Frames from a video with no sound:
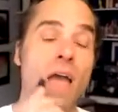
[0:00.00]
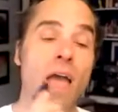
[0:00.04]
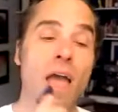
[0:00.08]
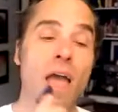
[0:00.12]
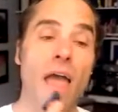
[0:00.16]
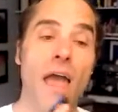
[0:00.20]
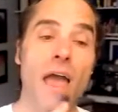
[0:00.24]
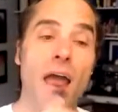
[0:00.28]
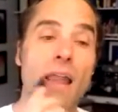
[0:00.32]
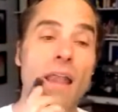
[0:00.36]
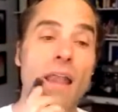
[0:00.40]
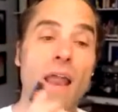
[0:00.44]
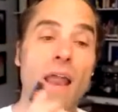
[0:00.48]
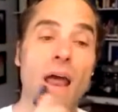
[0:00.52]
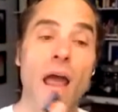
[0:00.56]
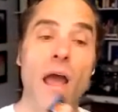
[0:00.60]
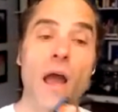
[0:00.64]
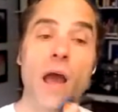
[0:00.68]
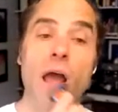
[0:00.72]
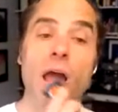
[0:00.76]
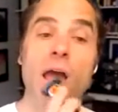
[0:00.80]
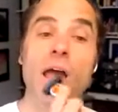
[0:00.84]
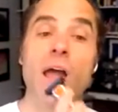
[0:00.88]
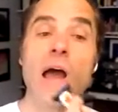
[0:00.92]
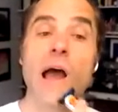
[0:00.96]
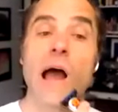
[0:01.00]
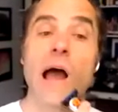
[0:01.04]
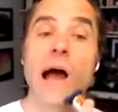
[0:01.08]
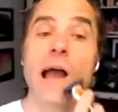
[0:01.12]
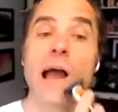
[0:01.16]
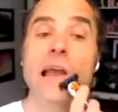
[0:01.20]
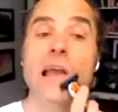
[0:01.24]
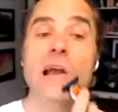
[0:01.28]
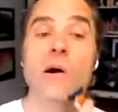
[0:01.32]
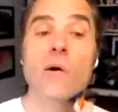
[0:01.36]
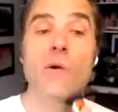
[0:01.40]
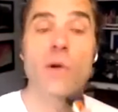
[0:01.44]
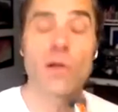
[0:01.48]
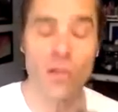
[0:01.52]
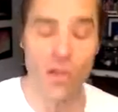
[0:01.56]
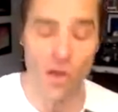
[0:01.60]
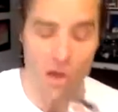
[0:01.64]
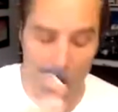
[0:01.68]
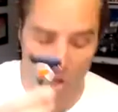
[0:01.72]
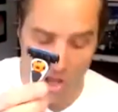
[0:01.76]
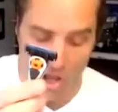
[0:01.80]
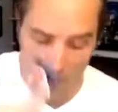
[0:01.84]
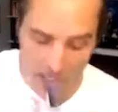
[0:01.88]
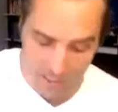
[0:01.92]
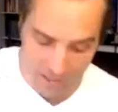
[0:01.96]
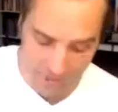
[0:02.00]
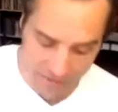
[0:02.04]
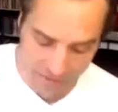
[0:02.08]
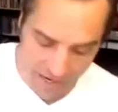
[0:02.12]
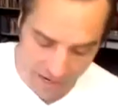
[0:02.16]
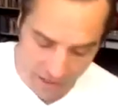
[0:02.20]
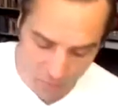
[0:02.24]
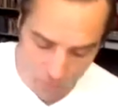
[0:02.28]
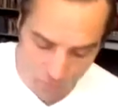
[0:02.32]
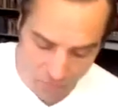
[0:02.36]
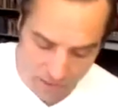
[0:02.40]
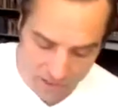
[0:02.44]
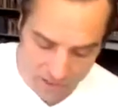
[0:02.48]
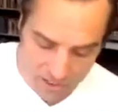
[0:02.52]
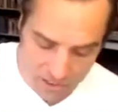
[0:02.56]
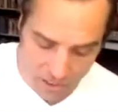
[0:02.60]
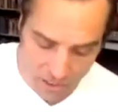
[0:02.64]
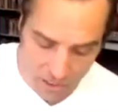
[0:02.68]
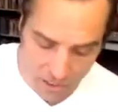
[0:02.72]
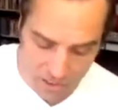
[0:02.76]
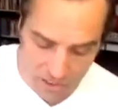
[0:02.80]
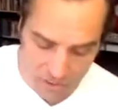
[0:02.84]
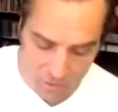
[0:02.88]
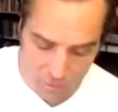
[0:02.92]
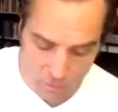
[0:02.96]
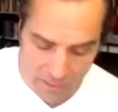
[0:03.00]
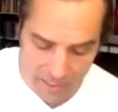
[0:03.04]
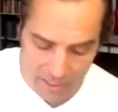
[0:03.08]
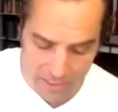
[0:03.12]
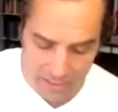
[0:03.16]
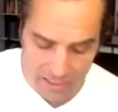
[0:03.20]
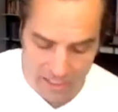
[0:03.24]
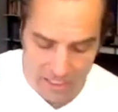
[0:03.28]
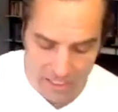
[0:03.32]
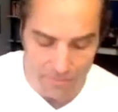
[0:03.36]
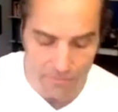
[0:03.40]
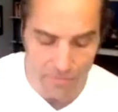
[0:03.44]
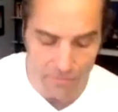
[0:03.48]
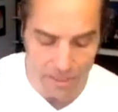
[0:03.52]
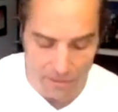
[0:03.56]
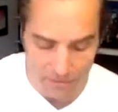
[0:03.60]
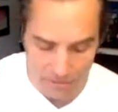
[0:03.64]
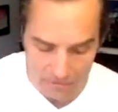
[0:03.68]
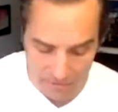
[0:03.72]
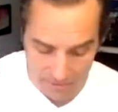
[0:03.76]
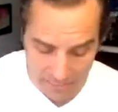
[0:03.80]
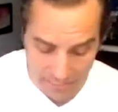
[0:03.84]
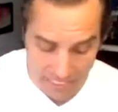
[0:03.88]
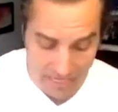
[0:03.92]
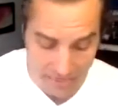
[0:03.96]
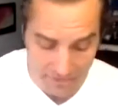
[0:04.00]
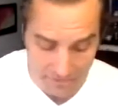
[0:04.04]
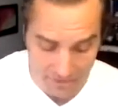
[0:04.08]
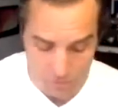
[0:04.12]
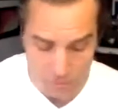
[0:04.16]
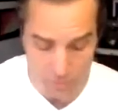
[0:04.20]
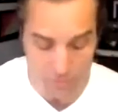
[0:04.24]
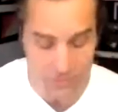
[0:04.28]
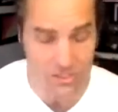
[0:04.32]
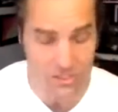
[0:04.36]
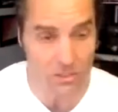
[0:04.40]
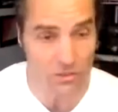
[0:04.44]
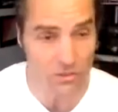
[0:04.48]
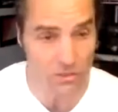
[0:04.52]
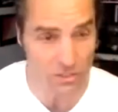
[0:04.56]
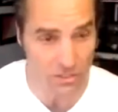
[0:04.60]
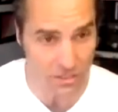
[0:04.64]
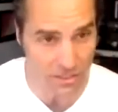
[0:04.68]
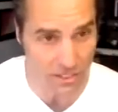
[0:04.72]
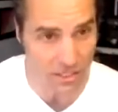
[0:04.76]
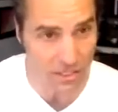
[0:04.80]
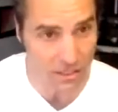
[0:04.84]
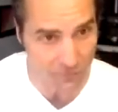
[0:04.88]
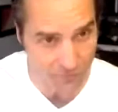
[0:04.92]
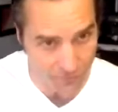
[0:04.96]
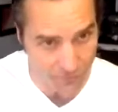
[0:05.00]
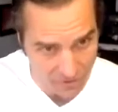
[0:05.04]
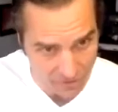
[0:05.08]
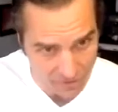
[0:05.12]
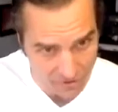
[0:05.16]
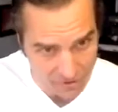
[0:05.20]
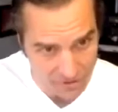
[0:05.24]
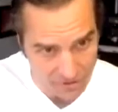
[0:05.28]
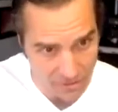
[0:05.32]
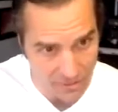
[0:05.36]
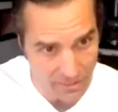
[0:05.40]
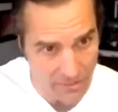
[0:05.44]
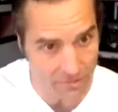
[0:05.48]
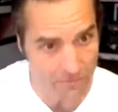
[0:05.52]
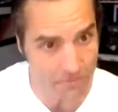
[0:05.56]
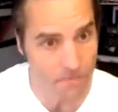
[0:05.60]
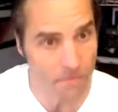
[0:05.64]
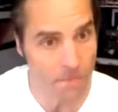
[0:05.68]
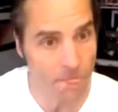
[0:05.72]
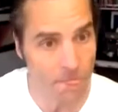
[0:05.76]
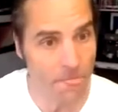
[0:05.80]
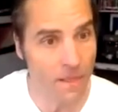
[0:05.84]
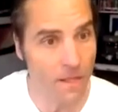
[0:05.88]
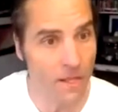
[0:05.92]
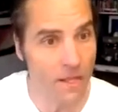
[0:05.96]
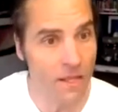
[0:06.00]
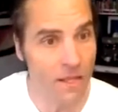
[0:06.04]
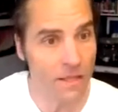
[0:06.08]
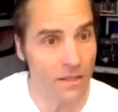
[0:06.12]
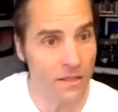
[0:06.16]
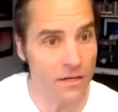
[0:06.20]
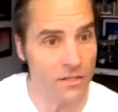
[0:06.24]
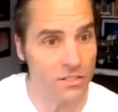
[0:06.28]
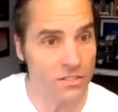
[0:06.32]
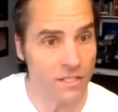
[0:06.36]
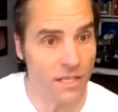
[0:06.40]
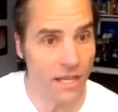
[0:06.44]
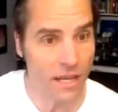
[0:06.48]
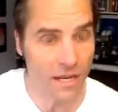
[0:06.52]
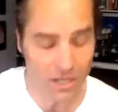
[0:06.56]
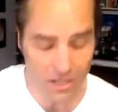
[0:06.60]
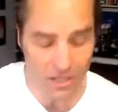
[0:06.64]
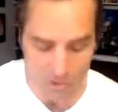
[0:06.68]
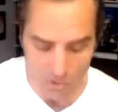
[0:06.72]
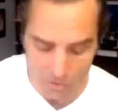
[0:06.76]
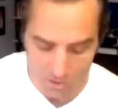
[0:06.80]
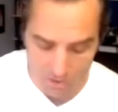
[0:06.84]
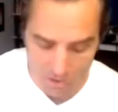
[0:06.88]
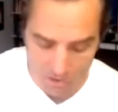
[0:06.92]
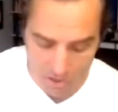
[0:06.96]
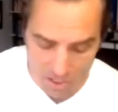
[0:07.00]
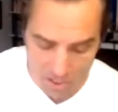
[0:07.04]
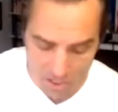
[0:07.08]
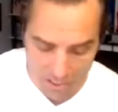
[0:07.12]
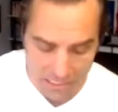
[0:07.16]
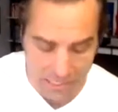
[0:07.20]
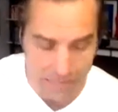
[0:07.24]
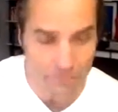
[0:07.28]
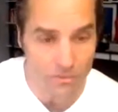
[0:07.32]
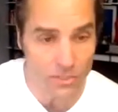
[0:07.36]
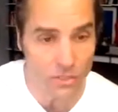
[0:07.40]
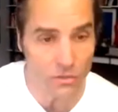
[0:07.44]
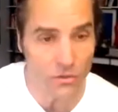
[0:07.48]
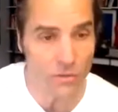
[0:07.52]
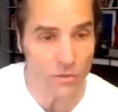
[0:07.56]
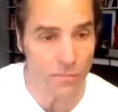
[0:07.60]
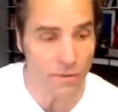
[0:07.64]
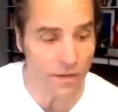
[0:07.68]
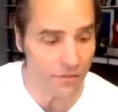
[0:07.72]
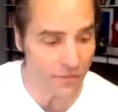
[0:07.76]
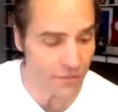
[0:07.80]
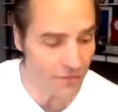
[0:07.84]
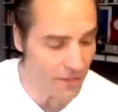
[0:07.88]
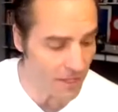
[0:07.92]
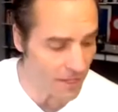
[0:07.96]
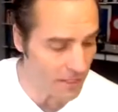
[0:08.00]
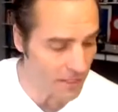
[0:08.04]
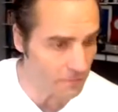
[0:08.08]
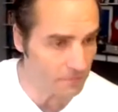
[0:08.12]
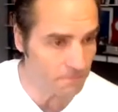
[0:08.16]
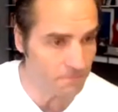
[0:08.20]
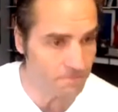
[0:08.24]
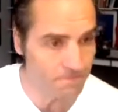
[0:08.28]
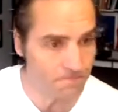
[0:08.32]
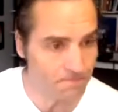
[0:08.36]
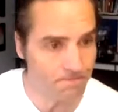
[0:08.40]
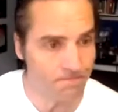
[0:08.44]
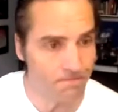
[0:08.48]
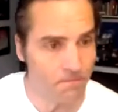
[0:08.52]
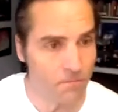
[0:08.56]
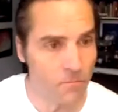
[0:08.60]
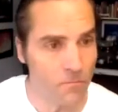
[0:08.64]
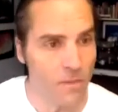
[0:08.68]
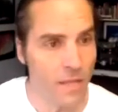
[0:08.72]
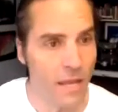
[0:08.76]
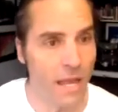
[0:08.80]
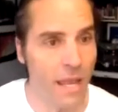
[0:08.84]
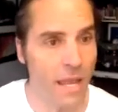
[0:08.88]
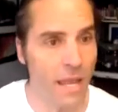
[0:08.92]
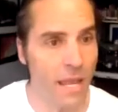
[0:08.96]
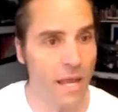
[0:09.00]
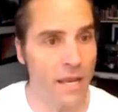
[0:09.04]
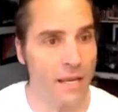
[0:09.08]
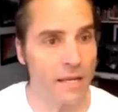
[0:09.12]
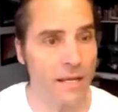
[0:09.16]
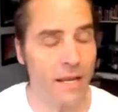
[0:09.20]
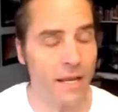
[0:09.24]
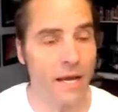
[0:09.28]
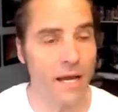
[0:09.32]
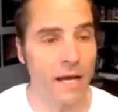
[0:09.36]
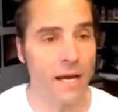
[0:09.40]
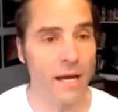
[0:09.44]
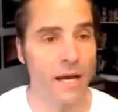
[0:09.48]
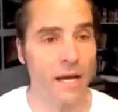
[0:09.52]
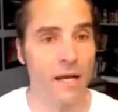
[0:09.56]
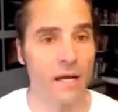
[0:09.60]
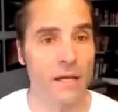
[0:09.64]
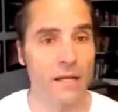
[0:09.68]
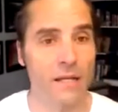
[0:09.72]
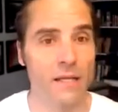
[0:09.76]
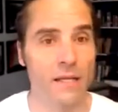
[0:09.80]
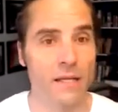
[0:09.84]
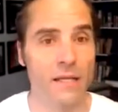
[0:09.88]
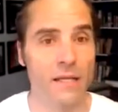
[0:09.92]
And I go along, and then I rinse along the way to keep there's whiskers in there if you could see it. I go along and I'm doing my thing. And my